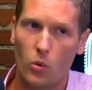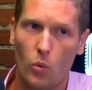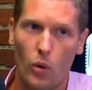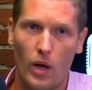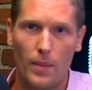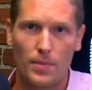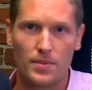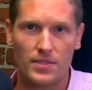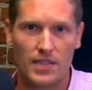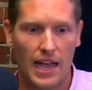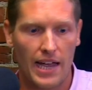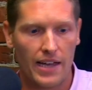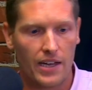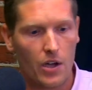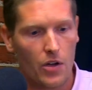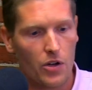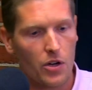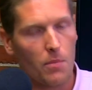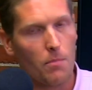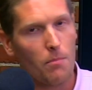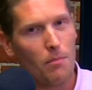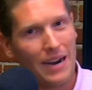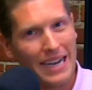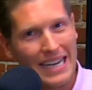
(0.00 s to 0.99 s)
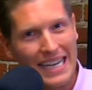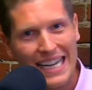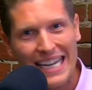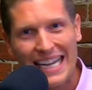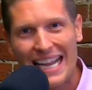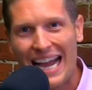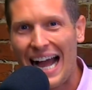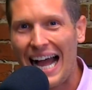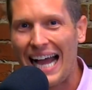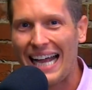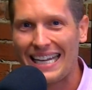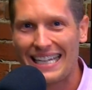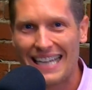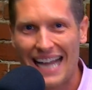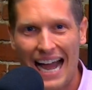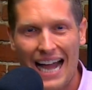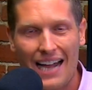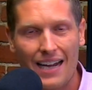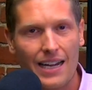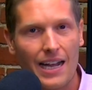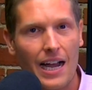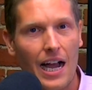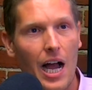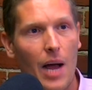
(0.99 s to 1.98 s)
to our website, go to
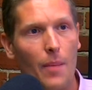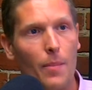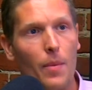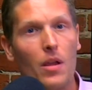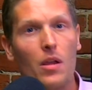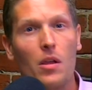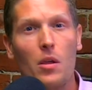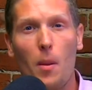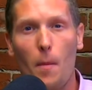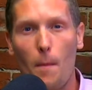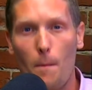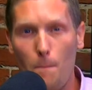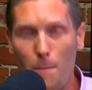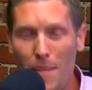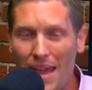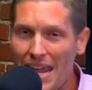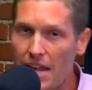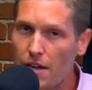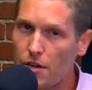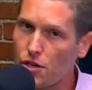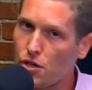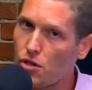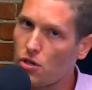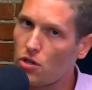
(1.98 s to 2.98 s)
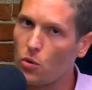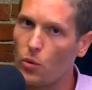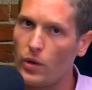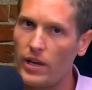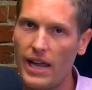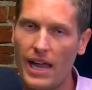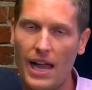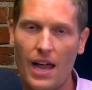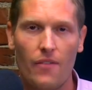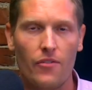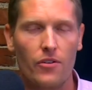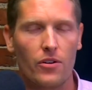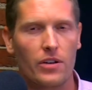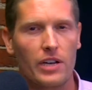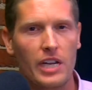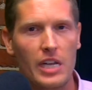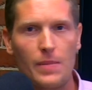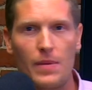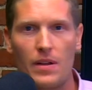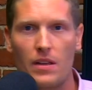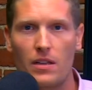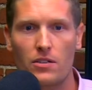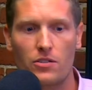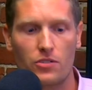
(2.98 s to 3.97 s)
moneyguy.com Make sure we have your
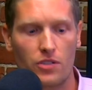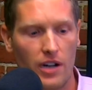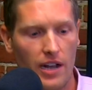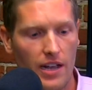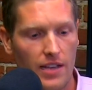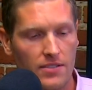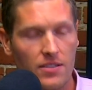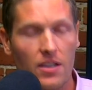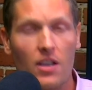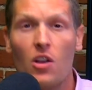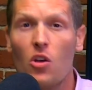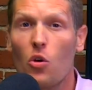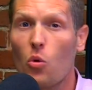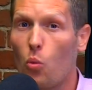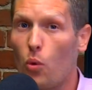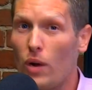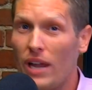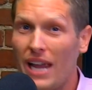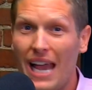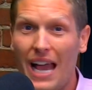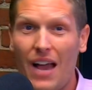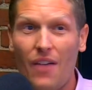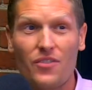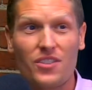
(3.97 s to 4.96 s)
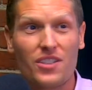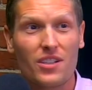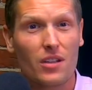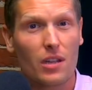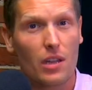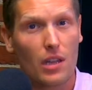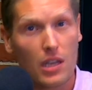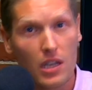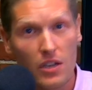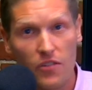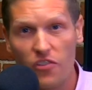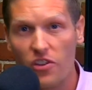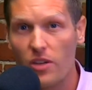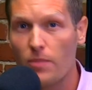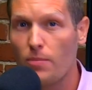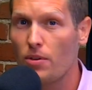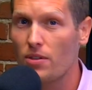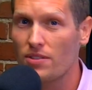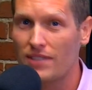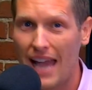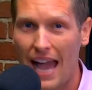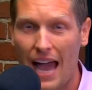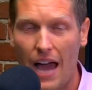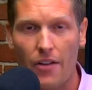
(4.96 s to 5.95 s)
email address. We have
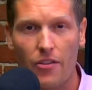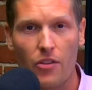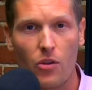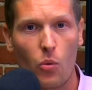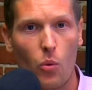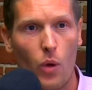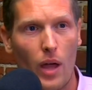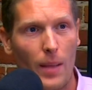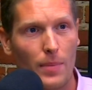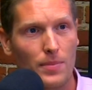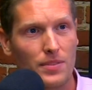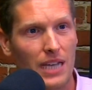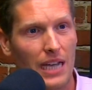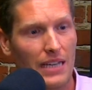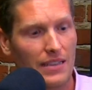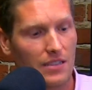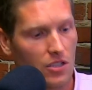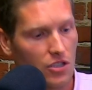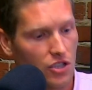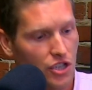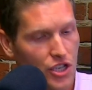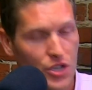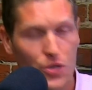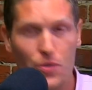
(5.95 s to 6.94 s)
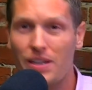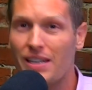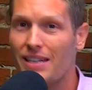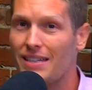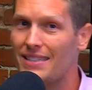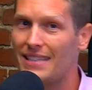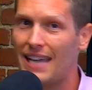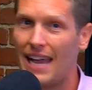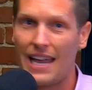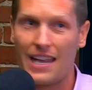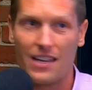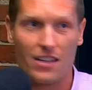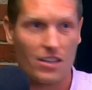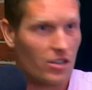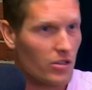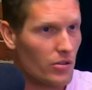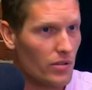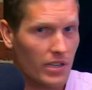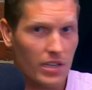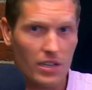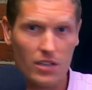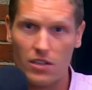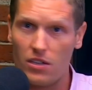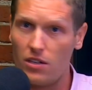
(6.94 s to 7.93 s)
deliverables out on the website that you can take,
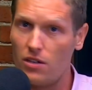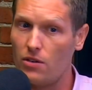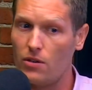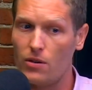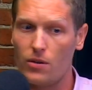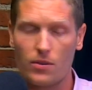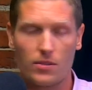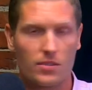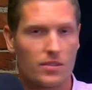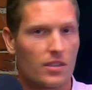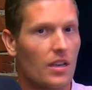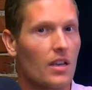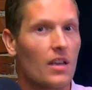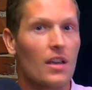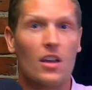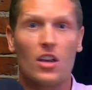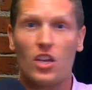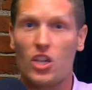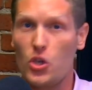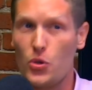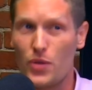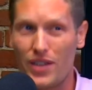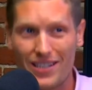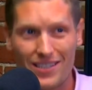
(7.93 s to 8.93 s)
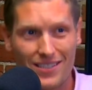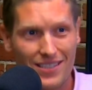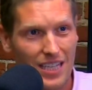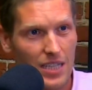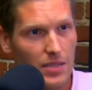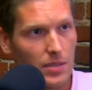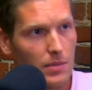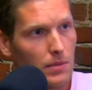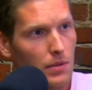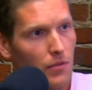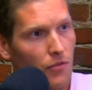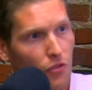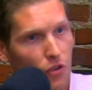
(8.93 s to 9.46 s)
you can use. You can send them